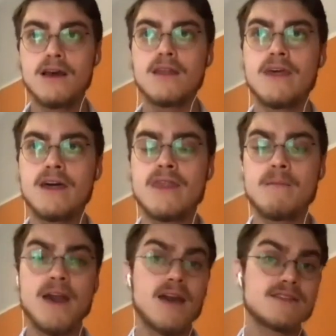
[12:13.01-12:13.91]
that
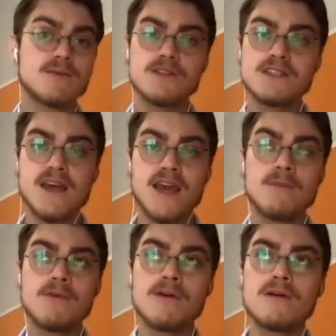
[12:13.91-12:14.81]
might have someone's name
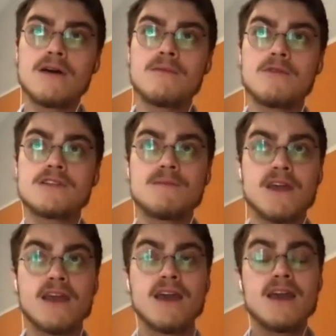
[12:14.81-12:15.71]
or something,